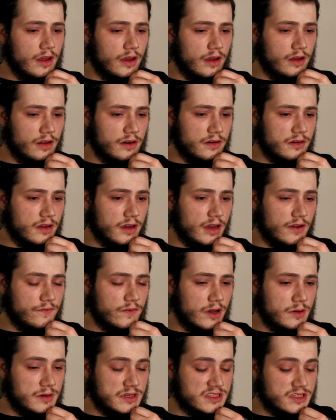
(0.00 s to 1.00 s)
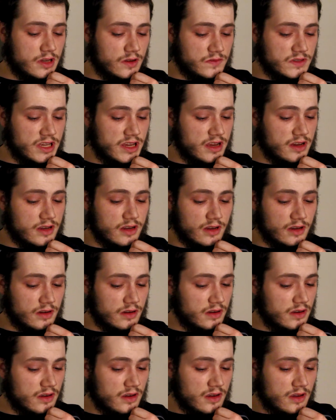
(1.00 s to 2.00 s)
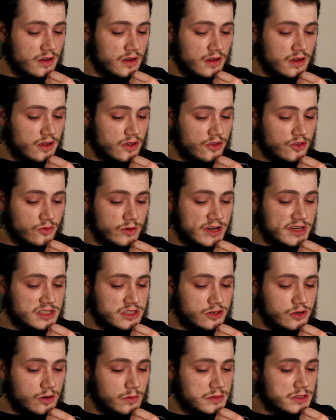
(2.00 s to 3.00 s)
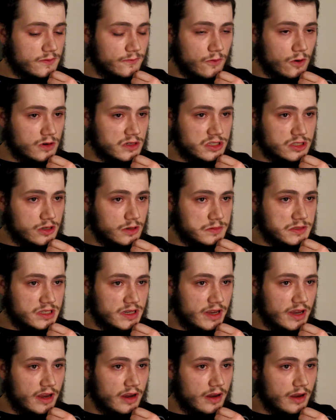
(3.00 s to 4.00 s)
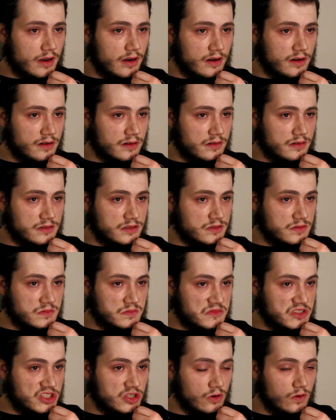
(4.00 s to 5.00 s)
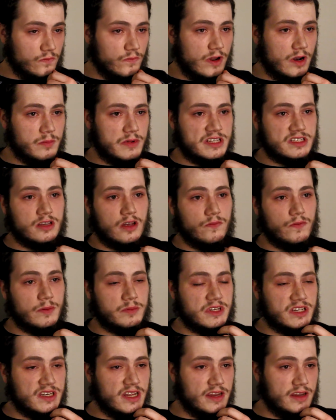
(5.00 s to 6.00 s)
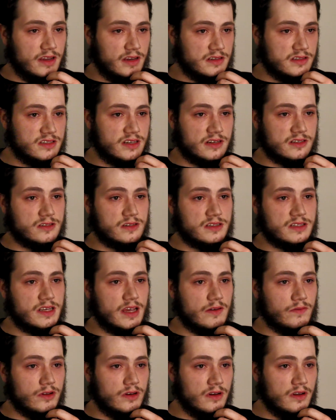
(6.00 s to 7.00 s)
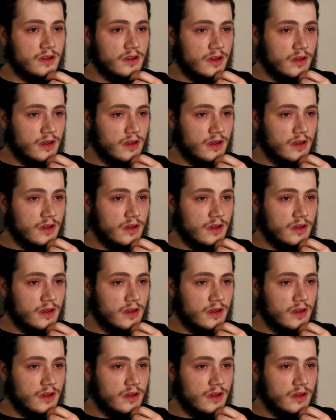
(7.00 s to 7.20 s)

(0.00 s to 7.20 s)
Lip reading: and I found myself taking 3 scoops, 4 scoops a day, and soon found myself up to taking 6 or 7.